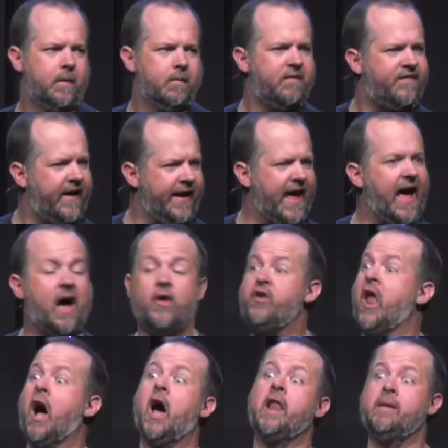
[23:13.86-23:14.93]
Find out how
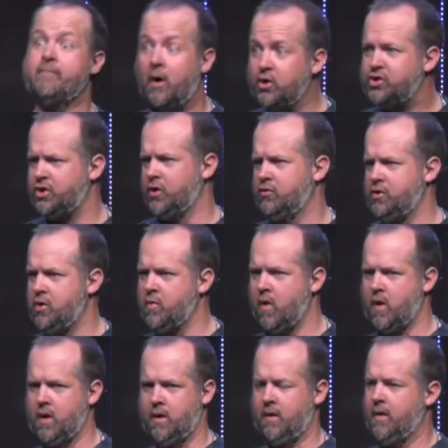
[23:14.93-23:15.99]
non emotional you are